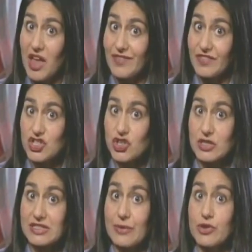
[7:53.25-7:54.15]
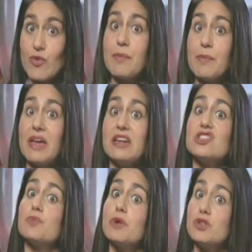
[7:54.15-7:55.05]
life insurance that I would recommend
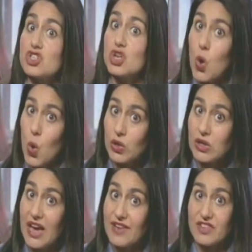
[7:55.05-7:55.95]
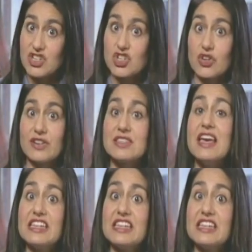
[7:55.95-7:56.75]
as opposed to whole life insurance